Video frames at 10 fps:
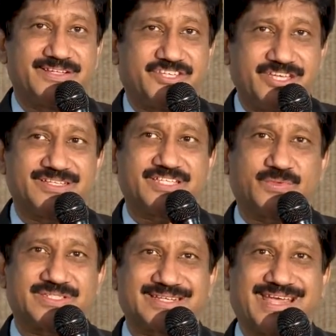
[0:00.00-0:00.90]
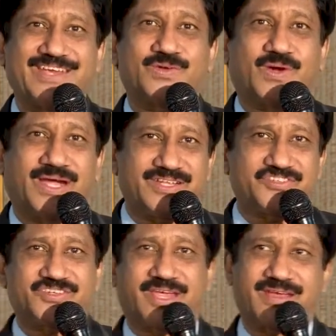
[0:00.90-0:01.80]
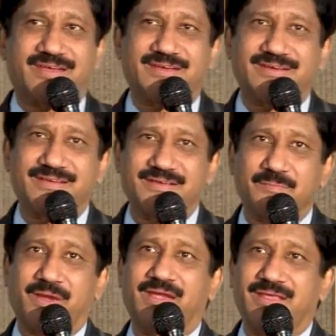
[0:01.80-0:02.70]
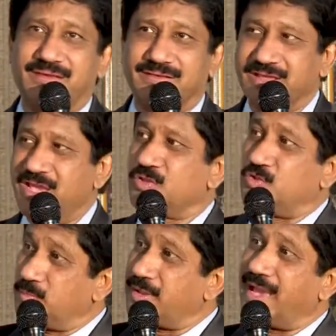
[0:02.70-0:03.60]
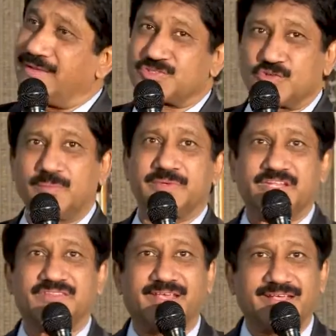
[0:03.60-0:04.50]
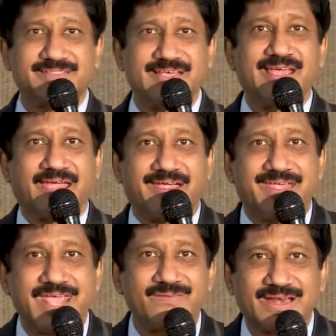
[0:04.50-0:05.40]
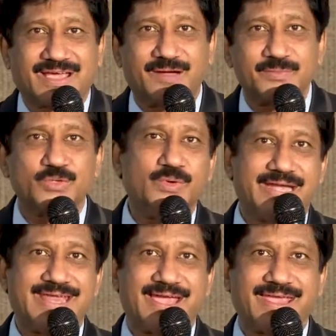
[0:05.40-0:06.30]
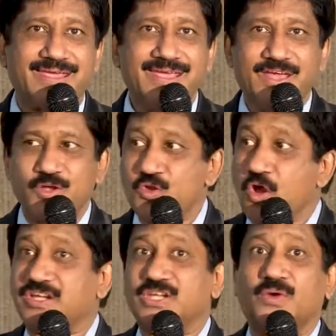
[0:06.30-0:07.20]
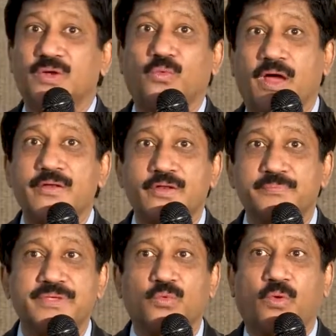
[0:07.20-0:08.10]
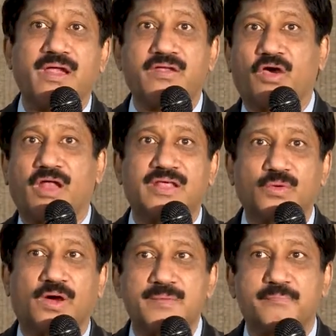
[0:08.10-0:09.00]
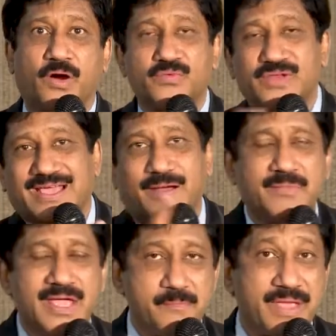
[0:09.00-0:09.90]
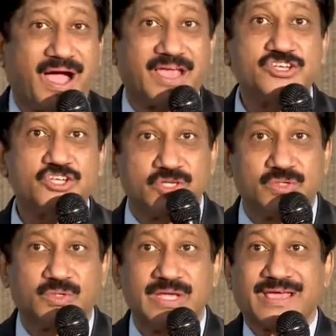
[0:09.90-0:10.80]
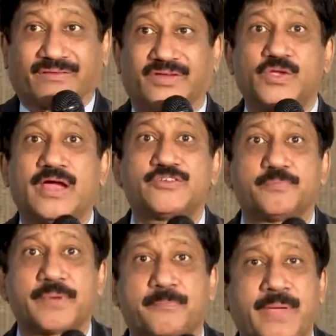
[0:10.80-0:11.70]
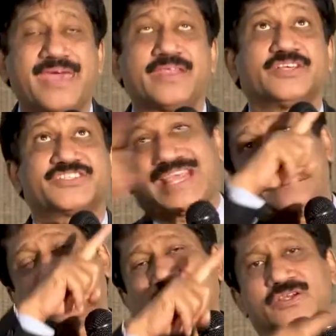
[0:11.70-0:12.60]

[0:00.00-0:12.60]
Jesus was trying to understand, my dear, you may have so many things. A day will come, you will die. Not even one rupee, one dollar, one pound will come behind you. You have to prepare yourself